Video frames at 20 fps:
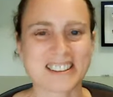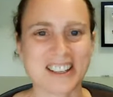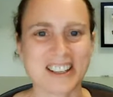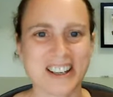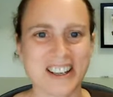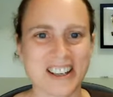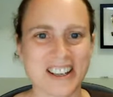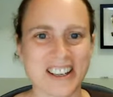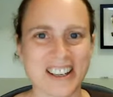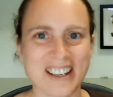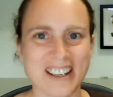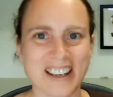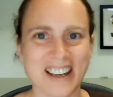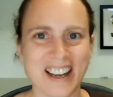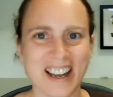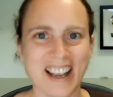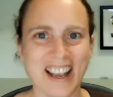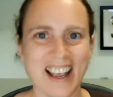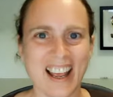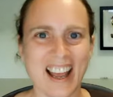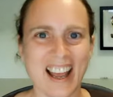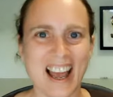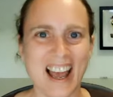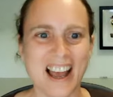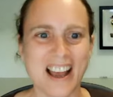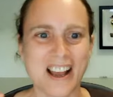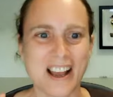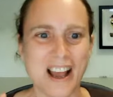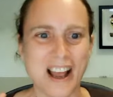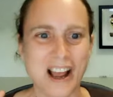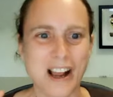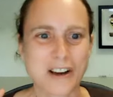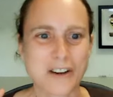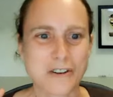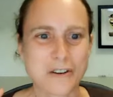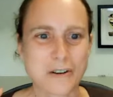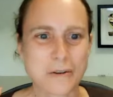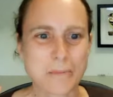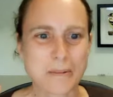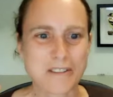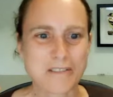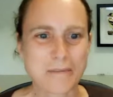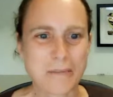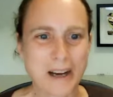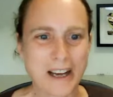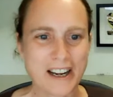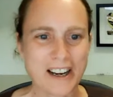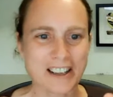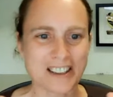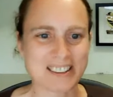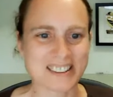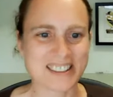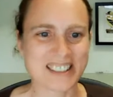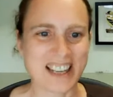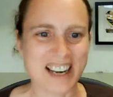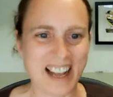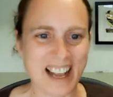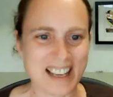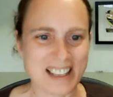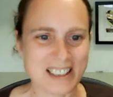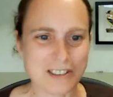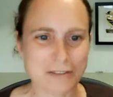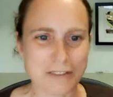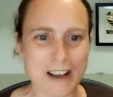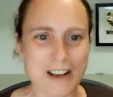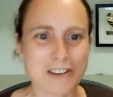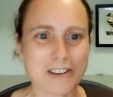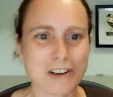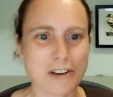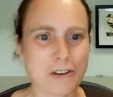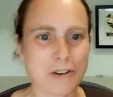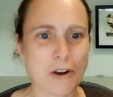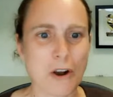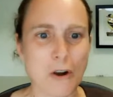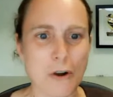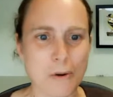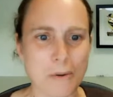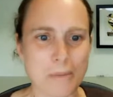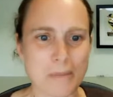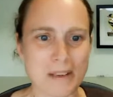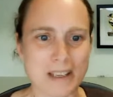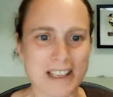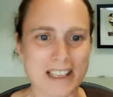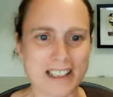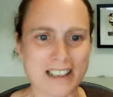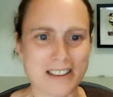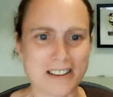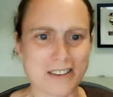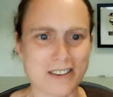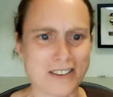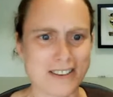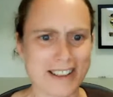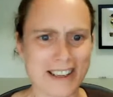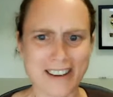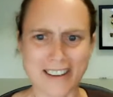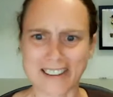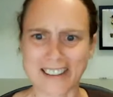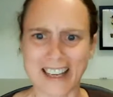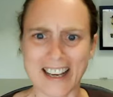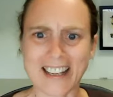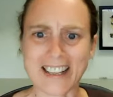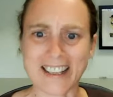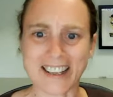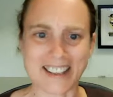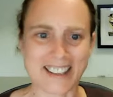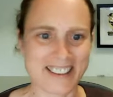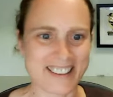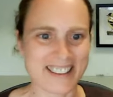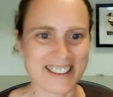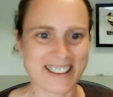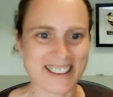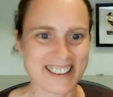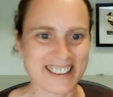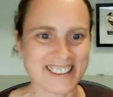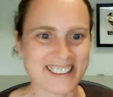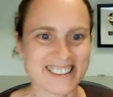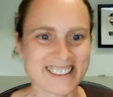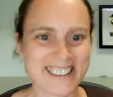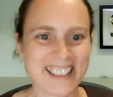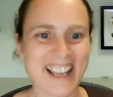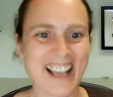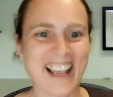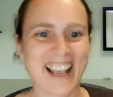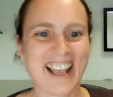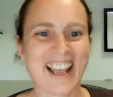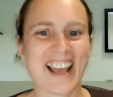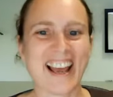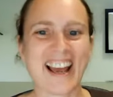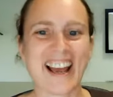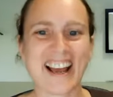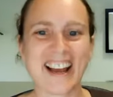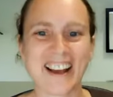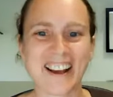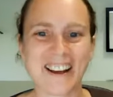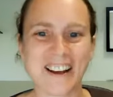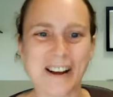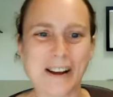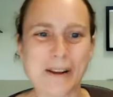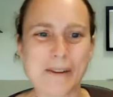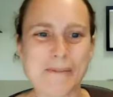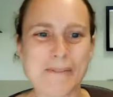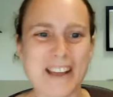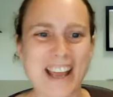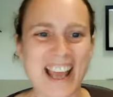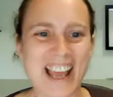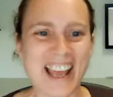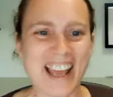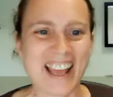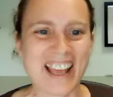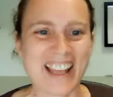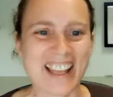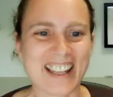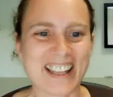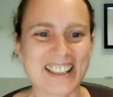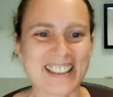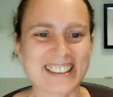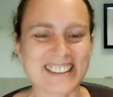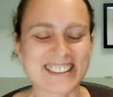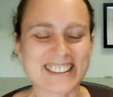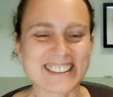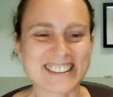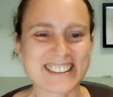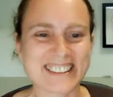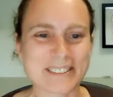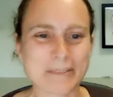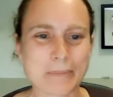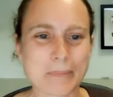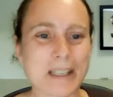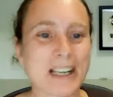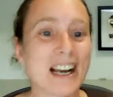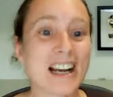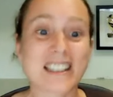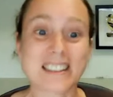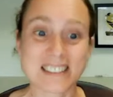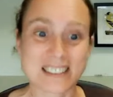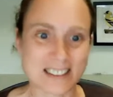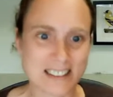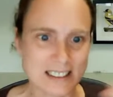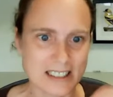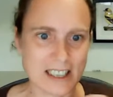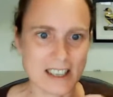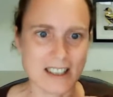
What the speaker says: on a group of monarchs that has found a new home in North Carolina, I think it is. And because